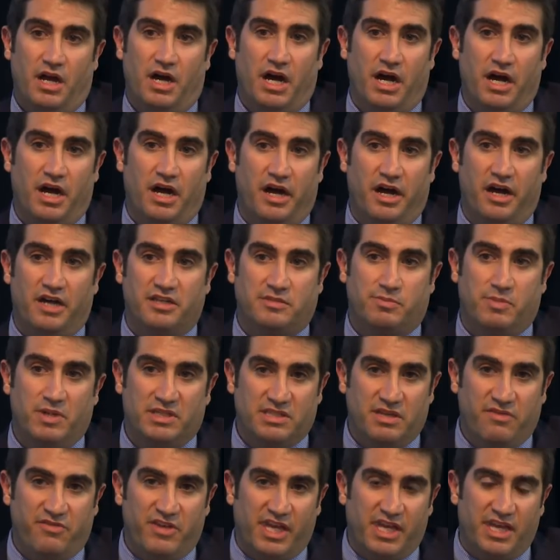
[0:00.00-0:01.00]
uh, a
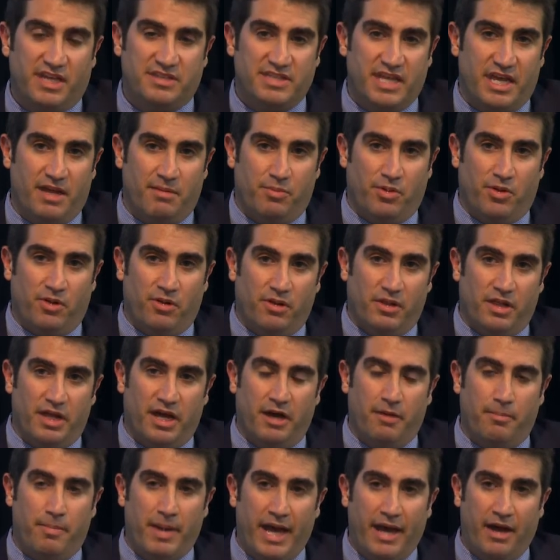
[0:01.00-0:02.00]
specific example
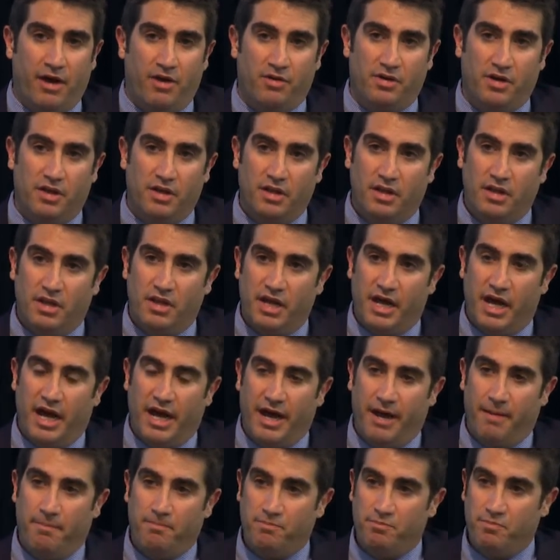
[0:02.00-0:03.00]
about
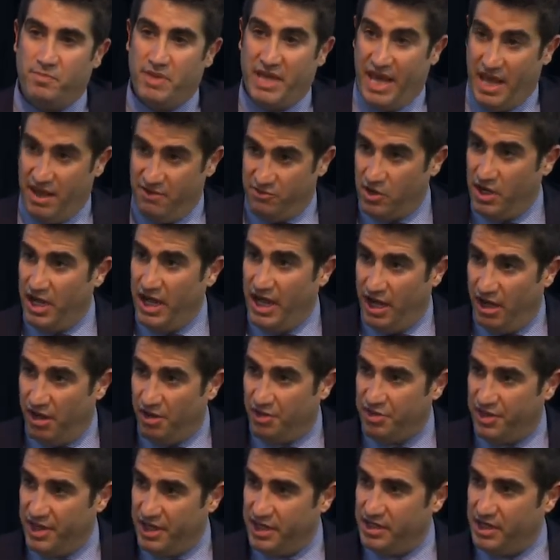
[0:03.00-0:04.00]
uh, behavioral
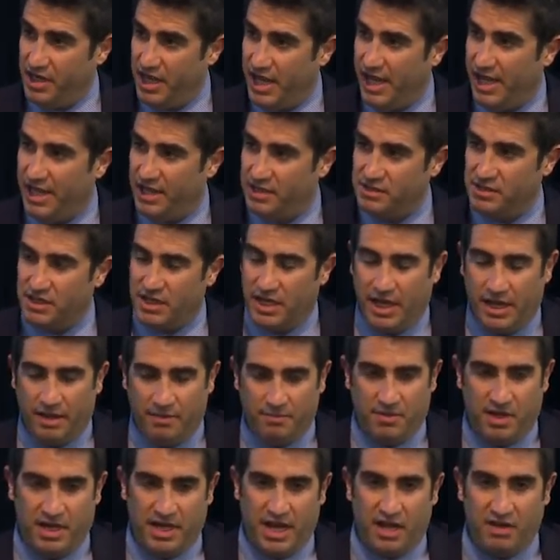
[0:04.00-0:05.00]
health and, and
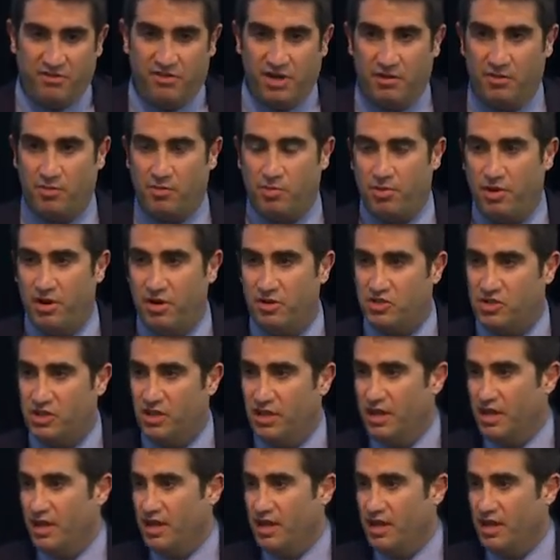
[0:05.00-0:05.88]
um, an innovative approach.